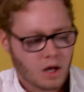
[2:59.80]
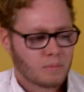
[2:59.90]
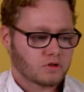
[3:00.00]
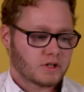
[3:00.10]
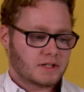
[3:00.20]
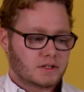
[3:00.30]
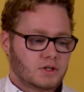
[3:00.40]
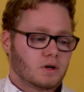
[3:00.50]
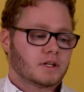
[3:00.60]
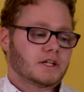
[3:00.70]
Marie, you're
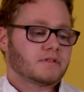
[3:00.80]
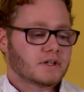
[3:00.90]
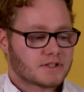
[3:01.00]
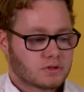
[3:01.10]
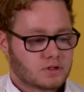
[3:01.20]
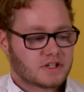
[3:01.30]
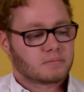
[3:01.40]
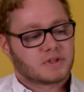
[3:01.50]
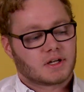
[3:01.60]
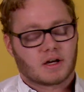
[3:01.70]
not leaving until you give
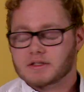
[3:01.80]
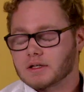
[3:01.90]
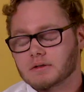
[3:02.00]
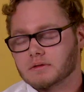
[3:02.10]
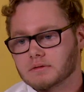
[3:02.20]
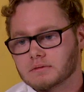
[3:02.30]
me an answer.